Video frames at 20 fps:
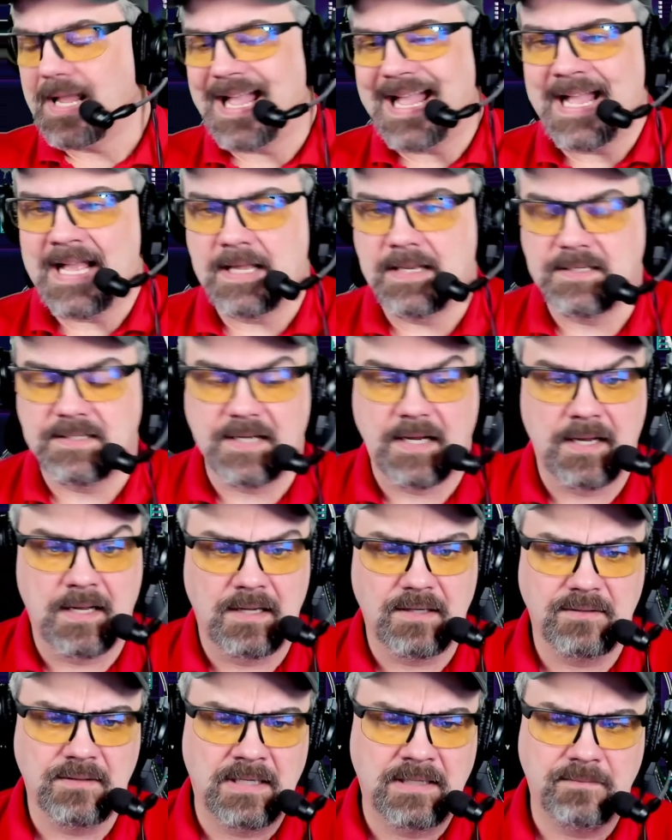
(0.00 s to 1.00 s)
and
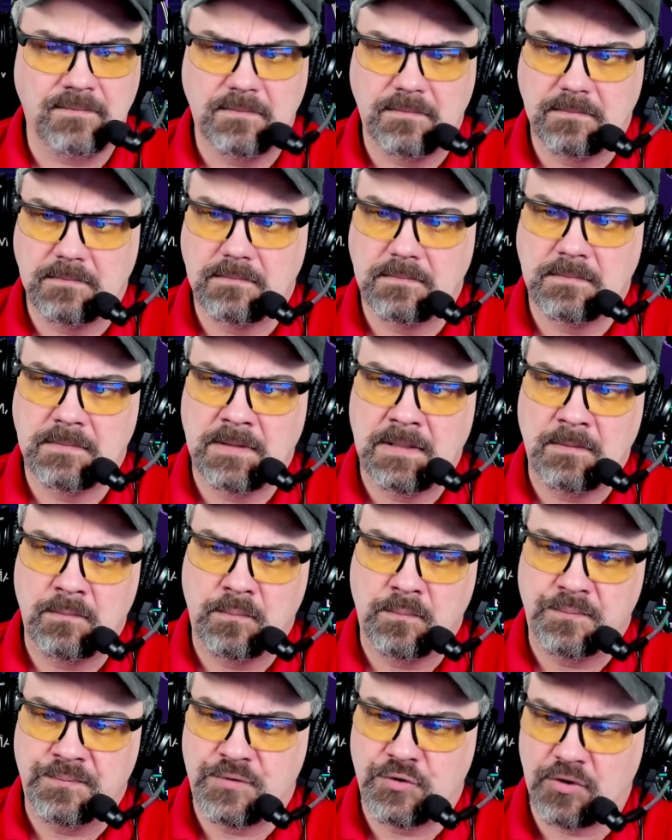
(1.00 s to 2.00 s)
uh, it
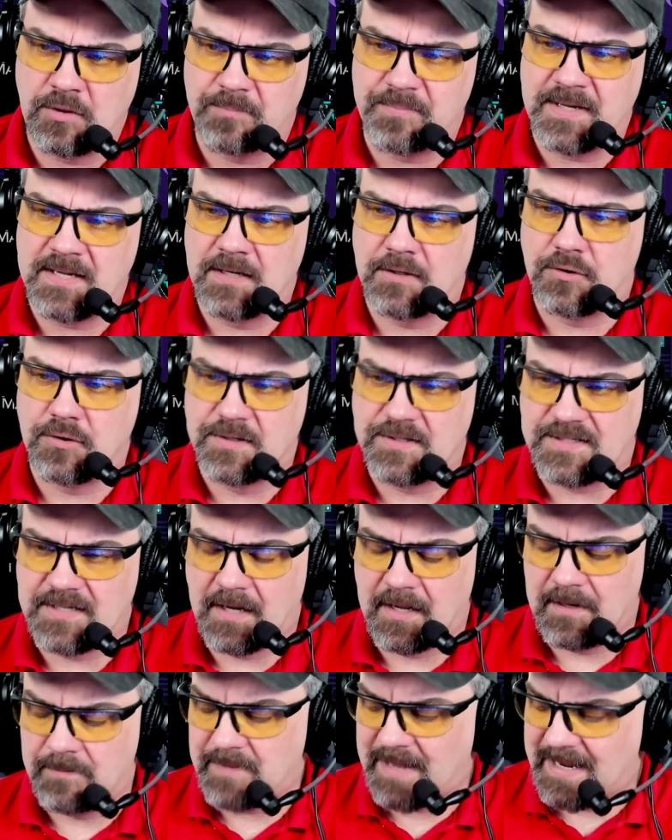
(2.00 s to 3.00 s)
should be a good
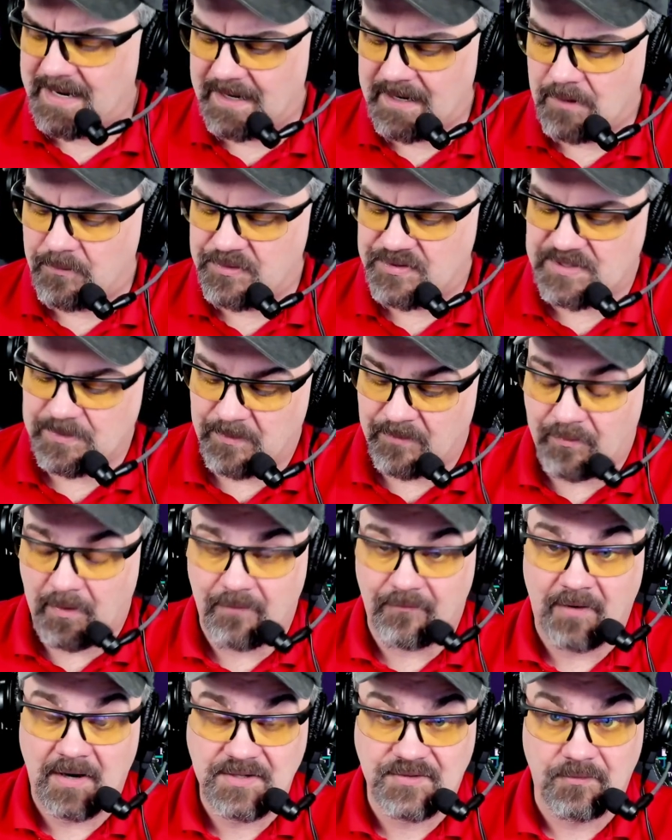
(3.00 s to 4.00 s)
time hanging out with some of
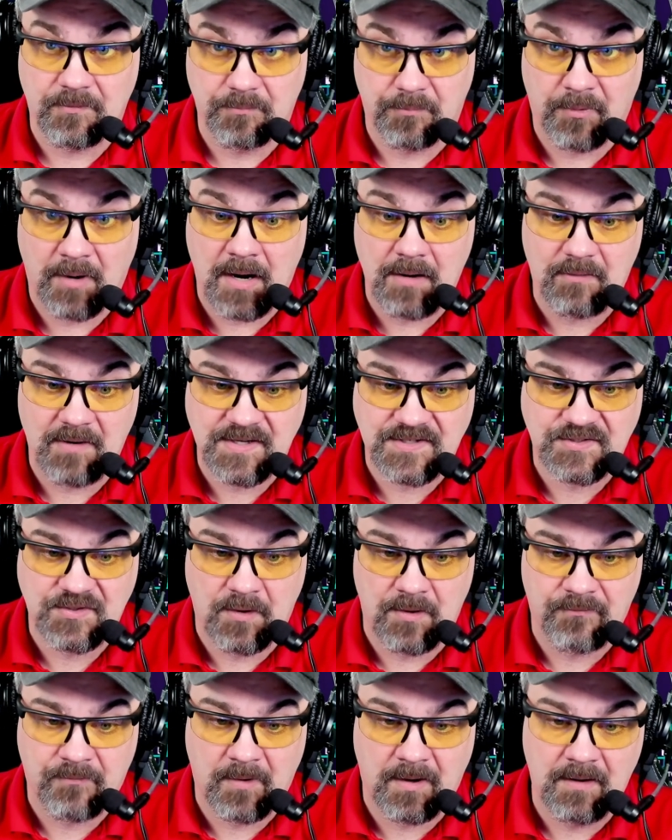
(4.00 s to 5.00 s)
our friends from Progress
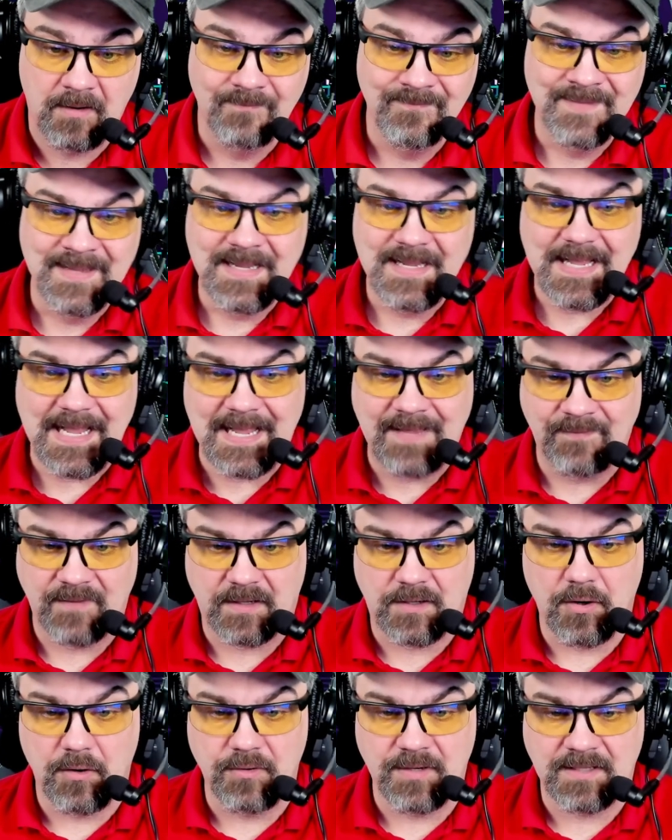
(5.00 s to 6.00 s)
Software and the
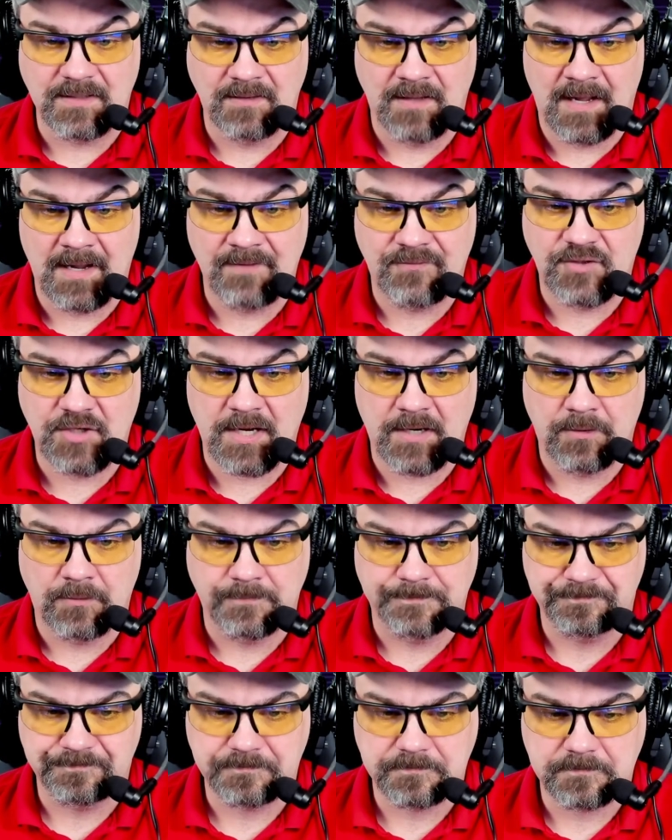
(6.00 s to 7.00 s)
Code It Live
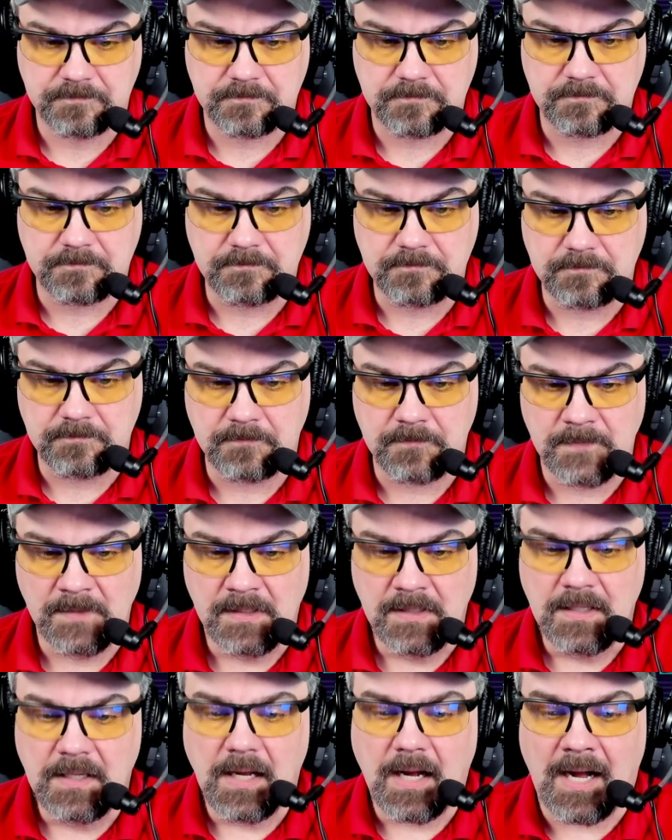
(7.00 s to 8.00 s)
channel.
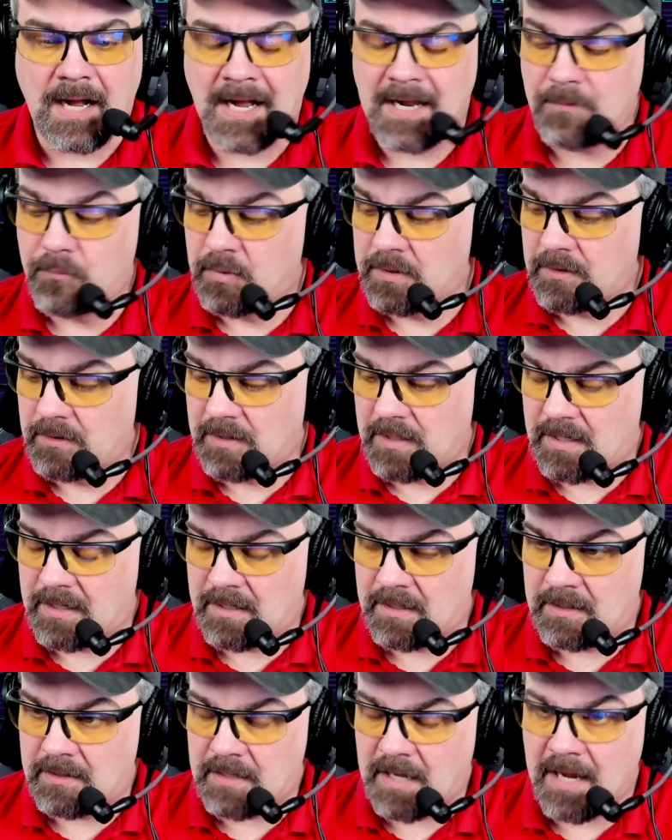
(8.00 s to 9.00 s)
I will
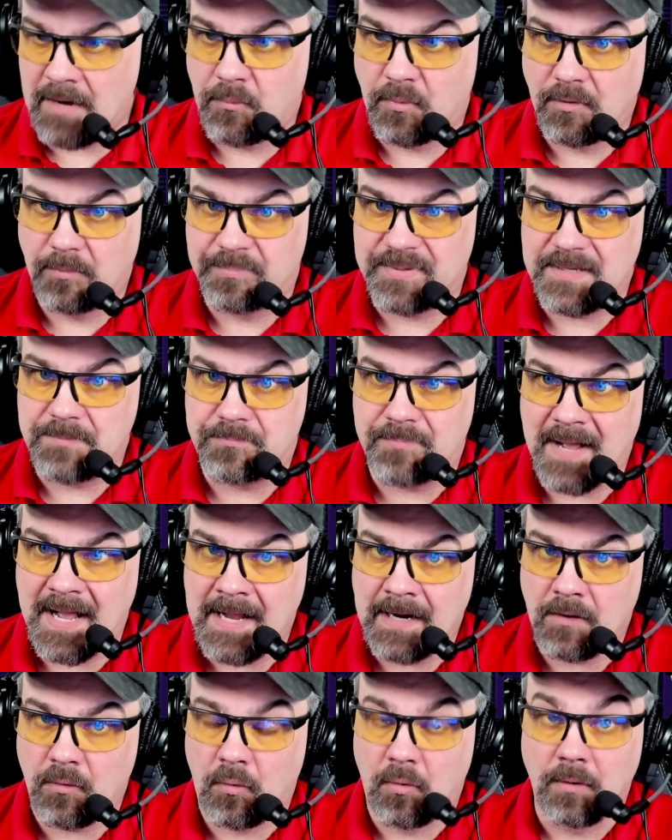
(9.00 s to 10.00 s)
uh, I will be
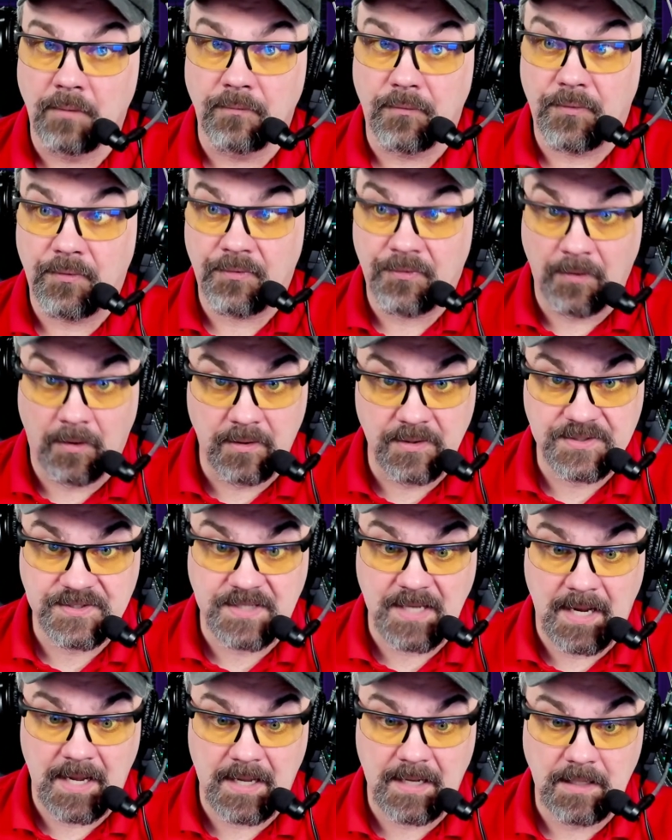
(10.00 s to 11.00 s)
back on
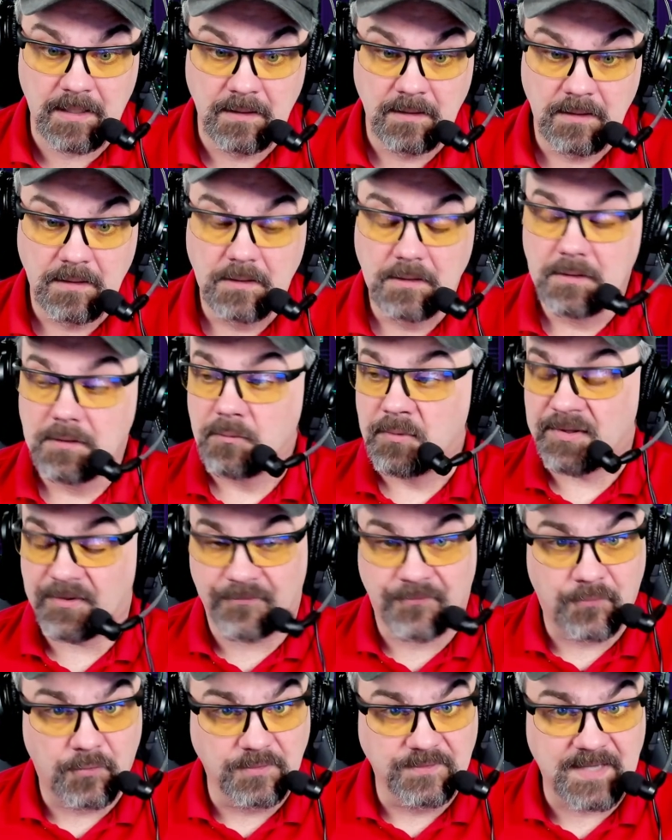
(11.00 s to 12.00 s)
Thursday with a
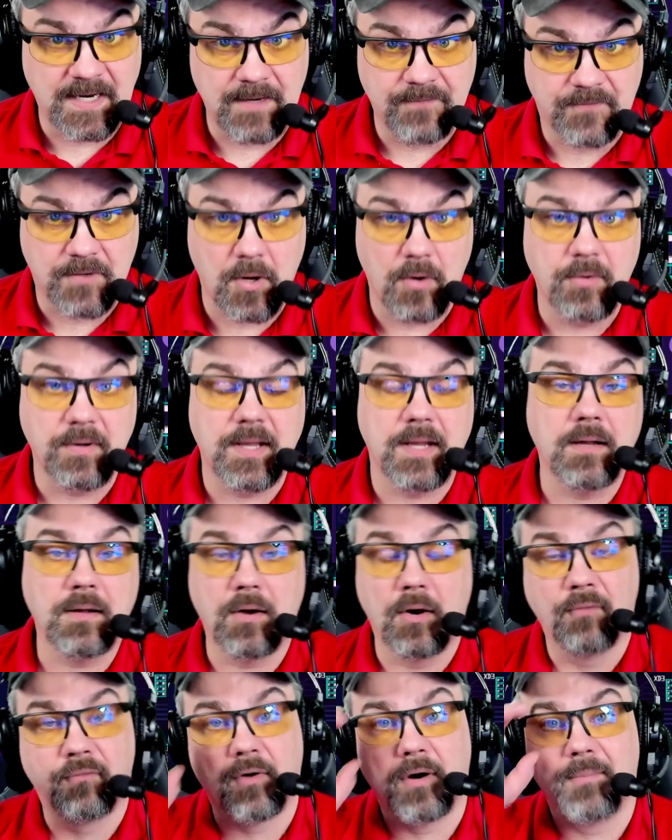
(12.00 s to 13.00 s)
full day of coding
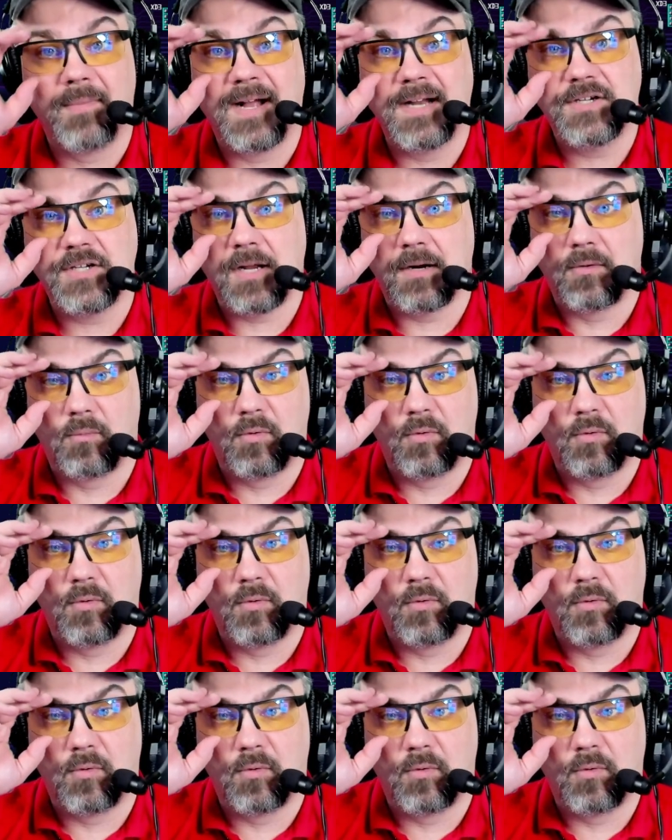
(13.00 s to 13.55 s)
over on my channel.